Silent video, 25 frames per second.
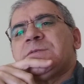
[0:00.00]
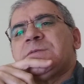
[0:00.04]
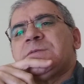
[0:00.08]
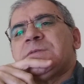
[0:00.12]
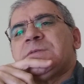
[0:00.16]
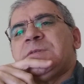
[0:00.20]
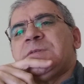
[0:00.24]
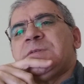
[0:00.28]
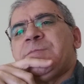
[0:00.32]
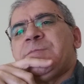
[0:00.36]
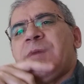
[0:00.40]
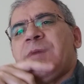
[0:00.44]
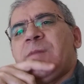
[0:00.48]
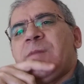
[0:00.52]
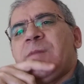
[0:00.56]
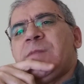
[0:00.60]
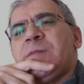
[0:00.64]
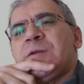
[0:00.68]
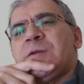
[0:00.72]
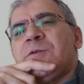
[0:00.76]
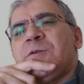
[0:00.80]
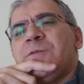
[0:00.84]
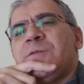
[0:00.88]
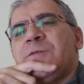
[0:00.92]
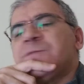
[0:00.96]

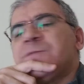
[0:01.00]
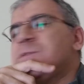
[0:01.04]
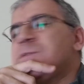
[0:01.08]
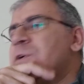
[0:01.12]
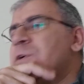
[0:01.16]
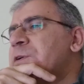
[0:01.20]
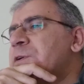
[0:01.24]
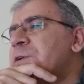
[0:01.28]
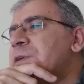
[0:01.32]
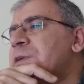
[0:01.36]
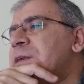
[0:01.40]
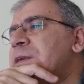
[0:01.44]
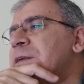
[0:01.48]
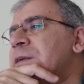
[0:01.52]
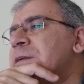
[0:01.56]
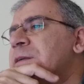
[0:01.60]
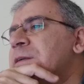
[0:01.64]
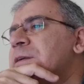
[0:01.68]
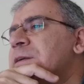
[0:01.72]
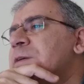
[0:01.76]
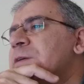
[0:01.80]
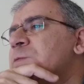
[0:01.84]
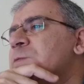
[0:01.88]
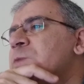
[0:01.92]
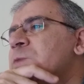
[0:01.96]
Republic of
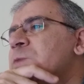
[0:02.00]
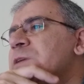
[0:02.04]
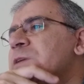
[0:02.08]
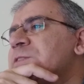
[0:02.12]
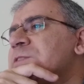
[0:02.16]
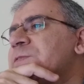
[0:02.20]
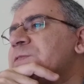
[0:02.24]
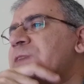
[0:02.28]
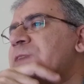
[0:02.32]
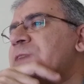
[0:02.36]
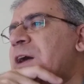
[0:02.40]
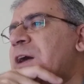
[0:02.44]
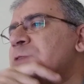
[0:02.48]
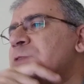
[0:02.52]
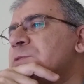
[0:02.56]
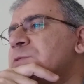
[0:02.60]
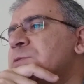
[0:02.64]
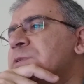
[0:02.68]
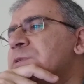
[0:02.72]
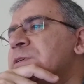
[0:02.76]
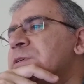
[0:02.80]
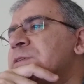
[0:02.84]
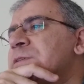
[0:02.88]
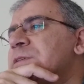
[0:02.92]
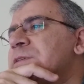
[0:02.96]
Turkey was
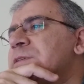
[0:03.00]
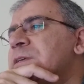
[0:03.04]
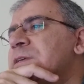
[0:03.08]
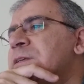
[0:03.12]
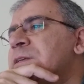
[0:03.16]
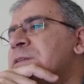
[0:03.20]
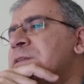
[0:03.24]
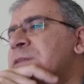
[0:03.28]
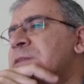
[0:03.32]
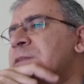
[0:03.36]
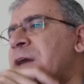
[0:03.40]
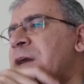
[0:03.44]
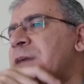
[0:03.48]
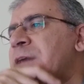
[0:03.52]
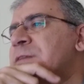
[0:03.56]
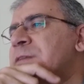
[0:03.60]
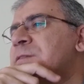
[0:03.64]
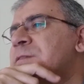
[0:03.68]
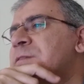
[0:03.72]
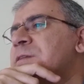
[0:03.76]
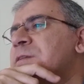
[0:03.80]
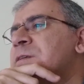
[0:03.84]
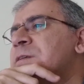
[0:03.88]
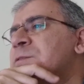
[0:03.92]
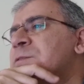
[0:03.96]
founded in
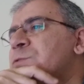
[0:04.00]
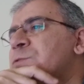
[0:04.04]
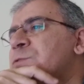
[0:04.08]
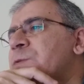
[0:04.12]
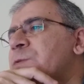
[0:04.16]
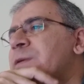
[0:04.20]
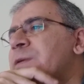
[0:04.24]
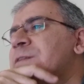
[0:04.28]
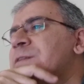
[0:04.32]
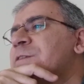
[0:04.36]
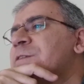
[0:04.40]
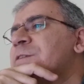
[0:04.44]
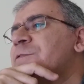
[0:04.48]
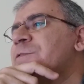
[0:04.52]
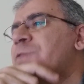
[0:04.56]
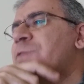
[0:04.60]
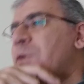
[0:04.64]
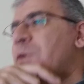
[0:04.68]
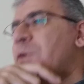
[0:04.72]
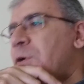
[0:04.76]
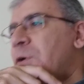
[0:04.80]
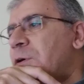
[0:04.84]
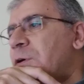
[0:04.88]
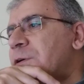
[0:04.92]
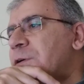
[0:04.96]

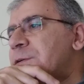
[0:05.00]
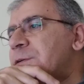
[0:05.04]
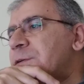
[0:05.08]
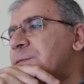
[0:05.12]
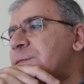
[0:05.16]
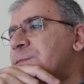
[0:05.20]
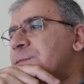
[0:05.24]
1924,